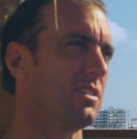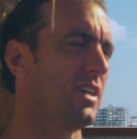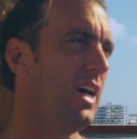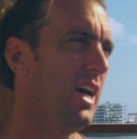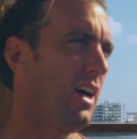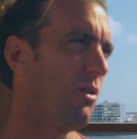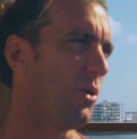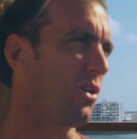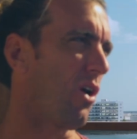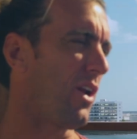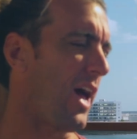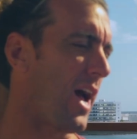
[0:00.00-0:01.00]
this, we
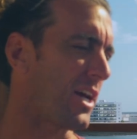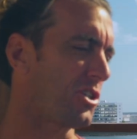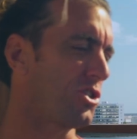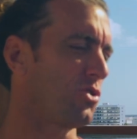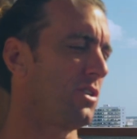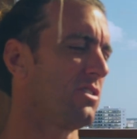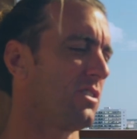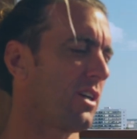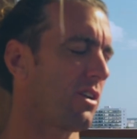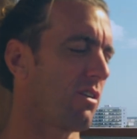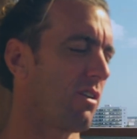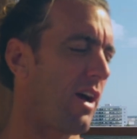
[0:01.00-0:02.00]
call it
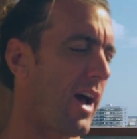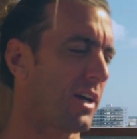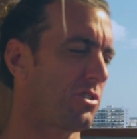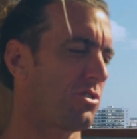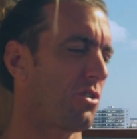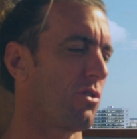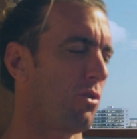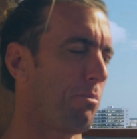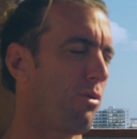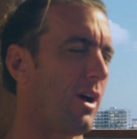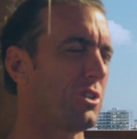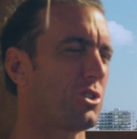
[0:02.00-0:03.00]
extrinsic or external
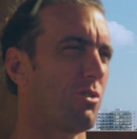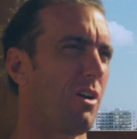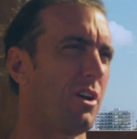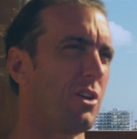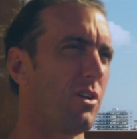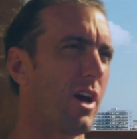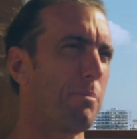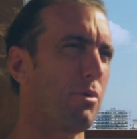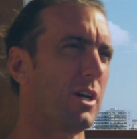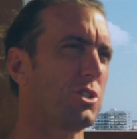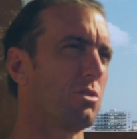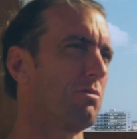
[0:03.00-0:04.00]
pressure on you. You had
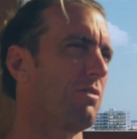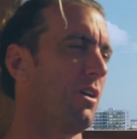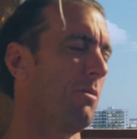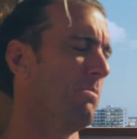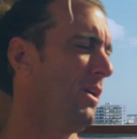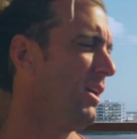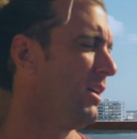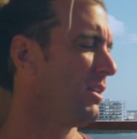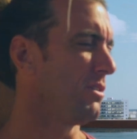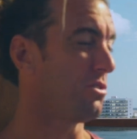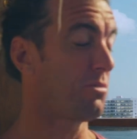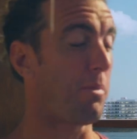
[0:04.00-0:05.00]
pressure from
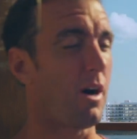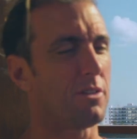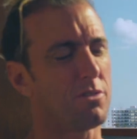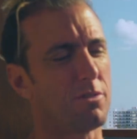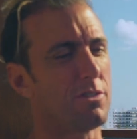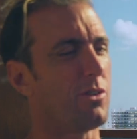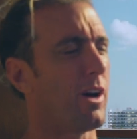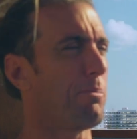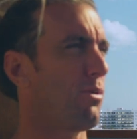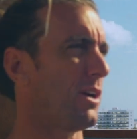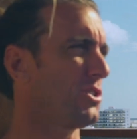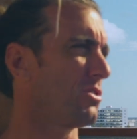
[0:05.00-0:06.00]
your sponsors, you
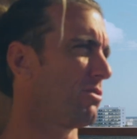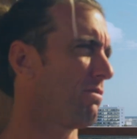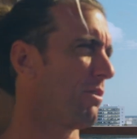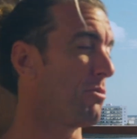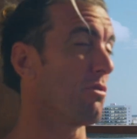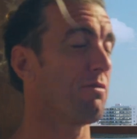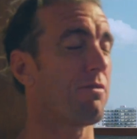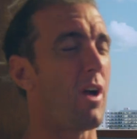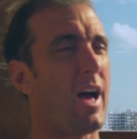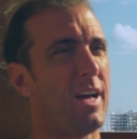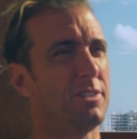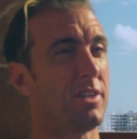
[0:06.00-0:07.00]
had pressure from your
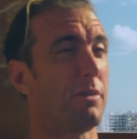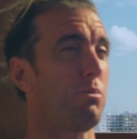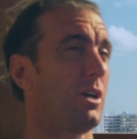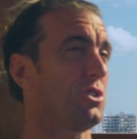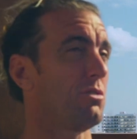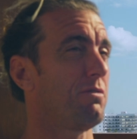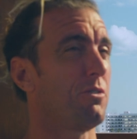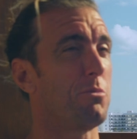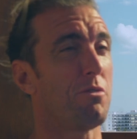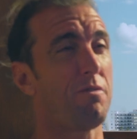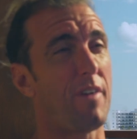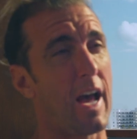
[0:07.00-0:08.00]
friends, you had pressure from
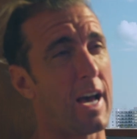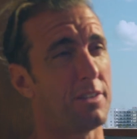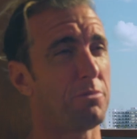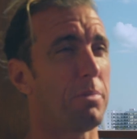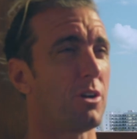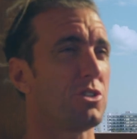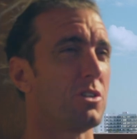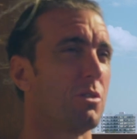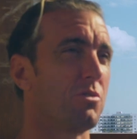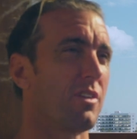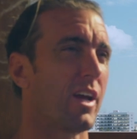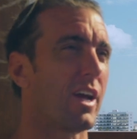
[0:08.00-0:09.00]
your fans, pressure
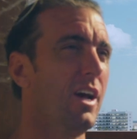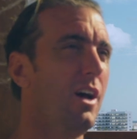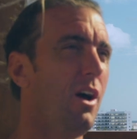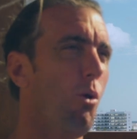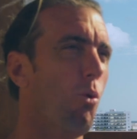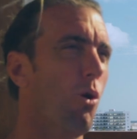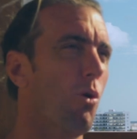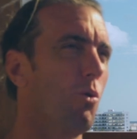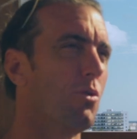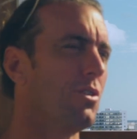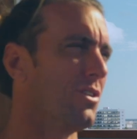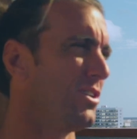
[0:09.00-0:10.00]
that was like,
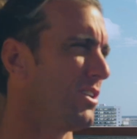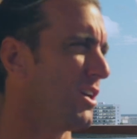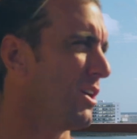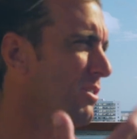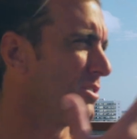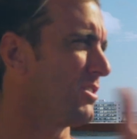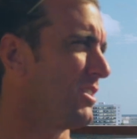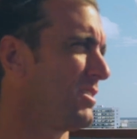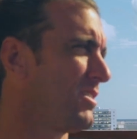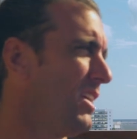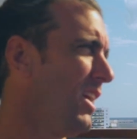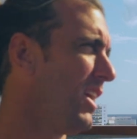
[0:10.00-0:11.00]
well, here's
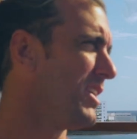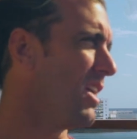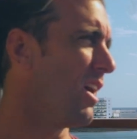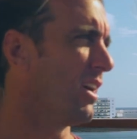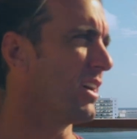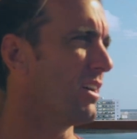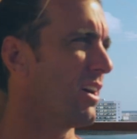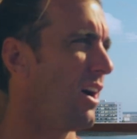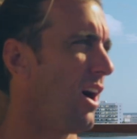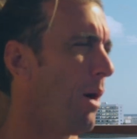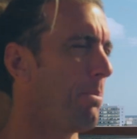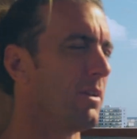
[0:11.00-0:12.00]
this young,
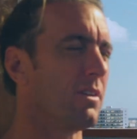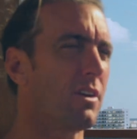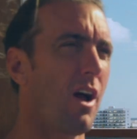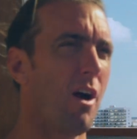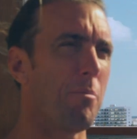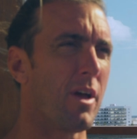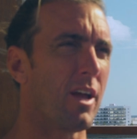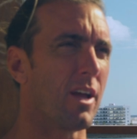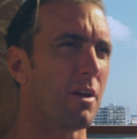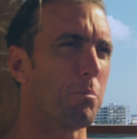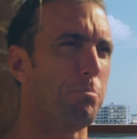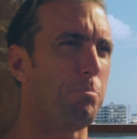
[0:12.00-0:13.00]
up and
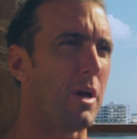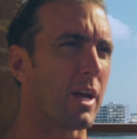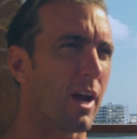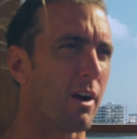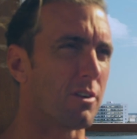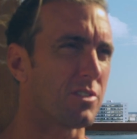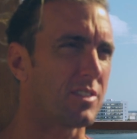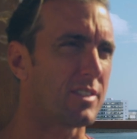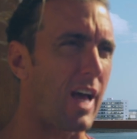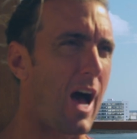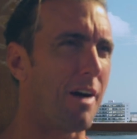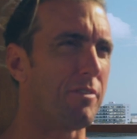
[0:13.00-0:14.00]
coming, big air
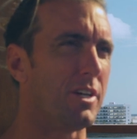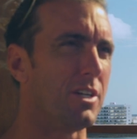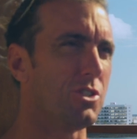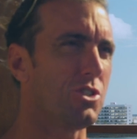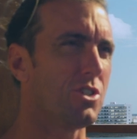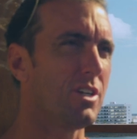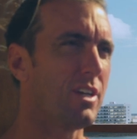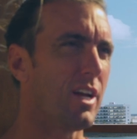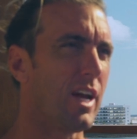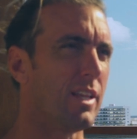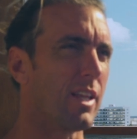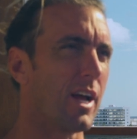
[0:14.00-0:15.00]
savage,
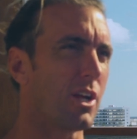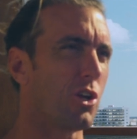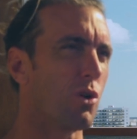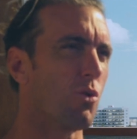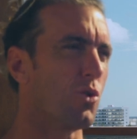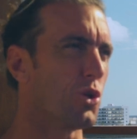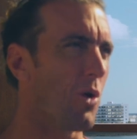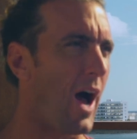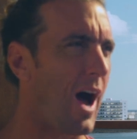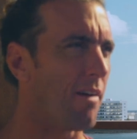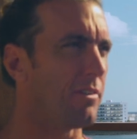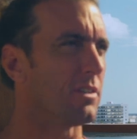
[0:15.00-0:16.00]
and like you
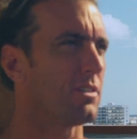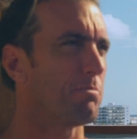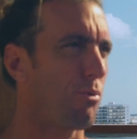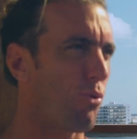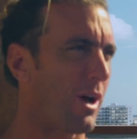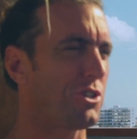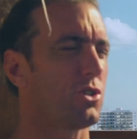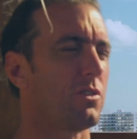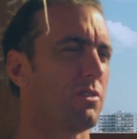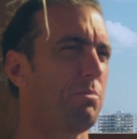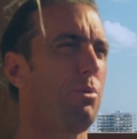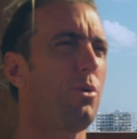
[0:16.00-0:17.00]
have this pressure
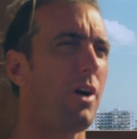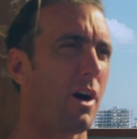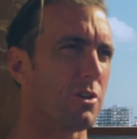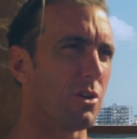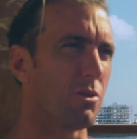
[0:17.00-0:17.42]
that's put on